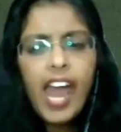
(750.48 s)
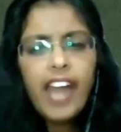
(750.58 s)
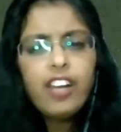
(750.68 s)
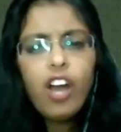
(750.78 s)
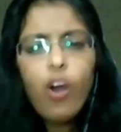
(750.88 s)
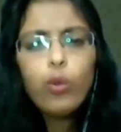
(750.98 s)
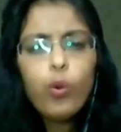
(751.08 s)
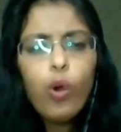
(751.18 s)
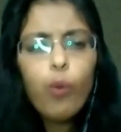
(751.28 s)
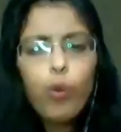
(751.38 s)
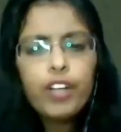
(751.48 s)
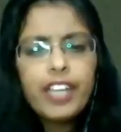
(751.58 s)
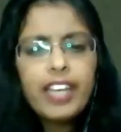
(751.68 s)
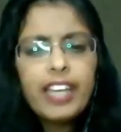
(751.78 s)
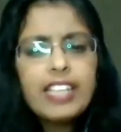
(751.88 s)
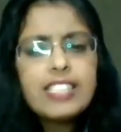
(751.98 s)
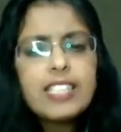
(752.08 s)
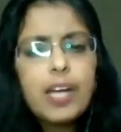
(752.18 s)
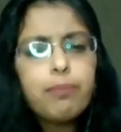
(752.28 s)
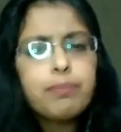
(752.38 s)
and now you are working in
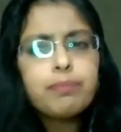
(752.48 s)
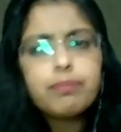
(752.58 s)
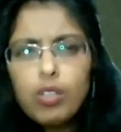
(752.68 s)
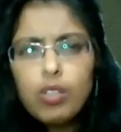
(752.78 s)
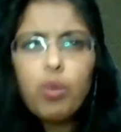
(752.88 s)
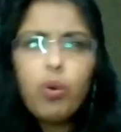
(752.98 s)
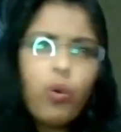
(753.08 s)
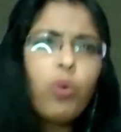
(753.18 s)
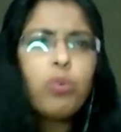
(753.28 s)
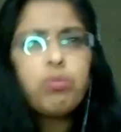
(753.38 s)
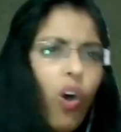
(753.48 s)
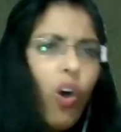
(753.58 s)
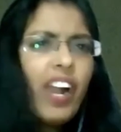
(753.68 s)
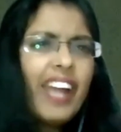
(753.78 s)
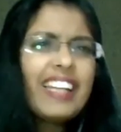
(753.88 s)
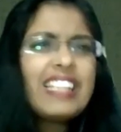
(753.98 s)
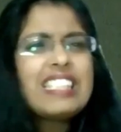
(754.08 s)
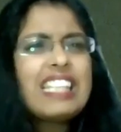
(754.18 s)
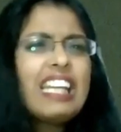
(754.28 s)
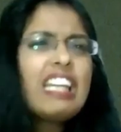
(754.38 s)
some low, or I can
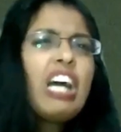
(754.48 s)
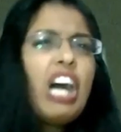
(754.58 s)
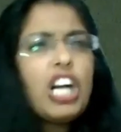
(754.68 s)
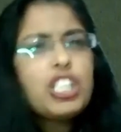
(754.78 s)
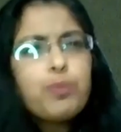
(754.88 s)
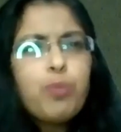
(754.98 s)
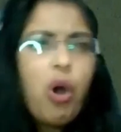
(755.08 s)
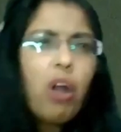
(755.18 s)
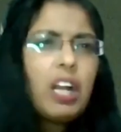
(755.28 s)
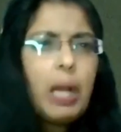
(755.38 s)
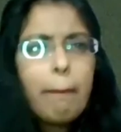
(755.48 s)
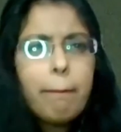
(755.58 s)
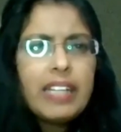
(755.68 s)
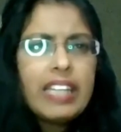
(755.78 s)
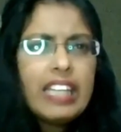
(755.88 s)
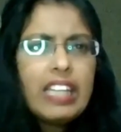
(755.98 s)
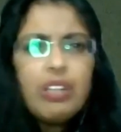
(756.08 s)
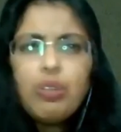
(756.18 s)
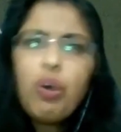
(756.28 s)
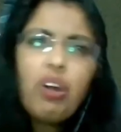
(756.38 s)
say a small company,
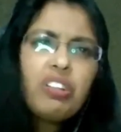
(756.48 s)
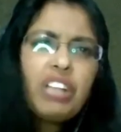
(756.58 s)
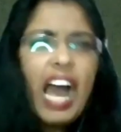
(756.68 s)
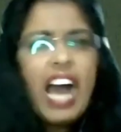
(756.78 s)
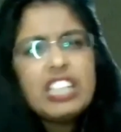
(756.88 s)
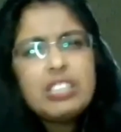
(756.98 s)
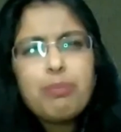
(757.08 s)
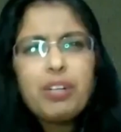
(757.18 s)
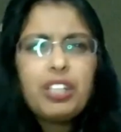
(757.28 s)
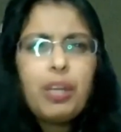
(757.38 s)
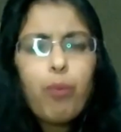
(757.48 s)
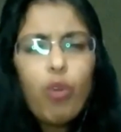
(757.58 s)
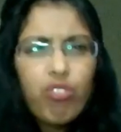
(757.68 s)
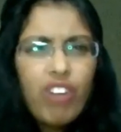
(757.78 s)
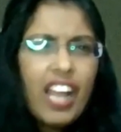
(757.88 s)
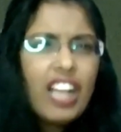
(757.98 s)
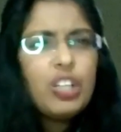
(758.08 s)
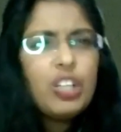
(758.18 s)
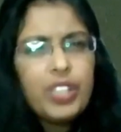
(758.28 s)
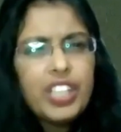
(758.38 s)
not as per the profile
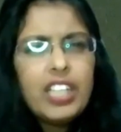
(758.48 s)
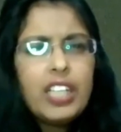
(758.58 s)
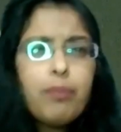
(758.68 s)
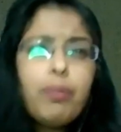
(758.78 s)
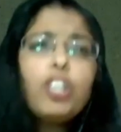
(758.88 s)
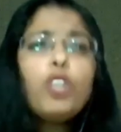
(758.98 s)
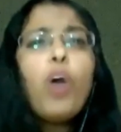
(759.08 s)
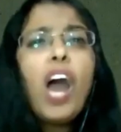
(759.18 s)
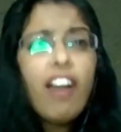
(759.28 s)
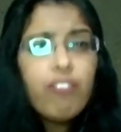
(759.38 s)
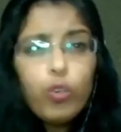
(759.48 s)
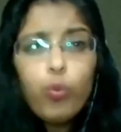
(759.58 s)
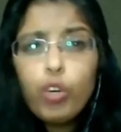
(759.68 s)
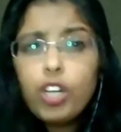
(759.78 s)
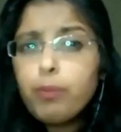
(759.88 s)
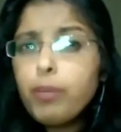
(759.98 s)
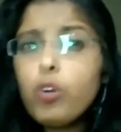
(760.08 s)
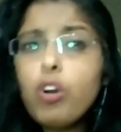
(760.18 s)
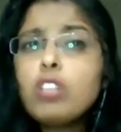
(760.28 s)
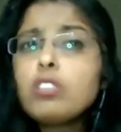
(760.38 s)
you need, but you have to work
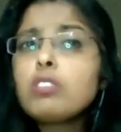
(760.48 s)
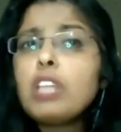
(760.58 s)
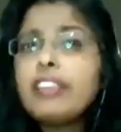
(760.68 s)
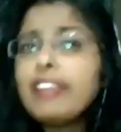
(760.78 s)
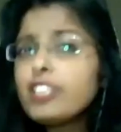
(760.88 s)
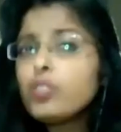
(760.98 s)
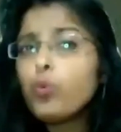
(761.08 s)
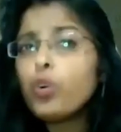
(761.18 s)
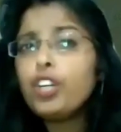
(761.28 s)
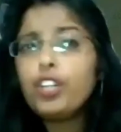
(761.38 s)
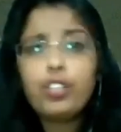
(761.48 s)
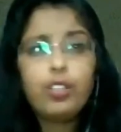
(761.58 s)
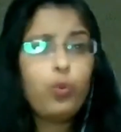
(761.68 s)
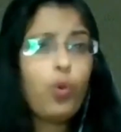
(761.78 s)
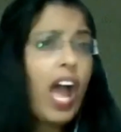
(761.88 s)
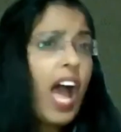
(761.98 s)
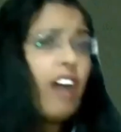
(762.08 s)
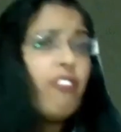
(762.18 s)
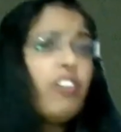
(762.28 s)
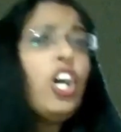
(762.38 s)
because in this world you
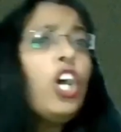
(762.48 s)
have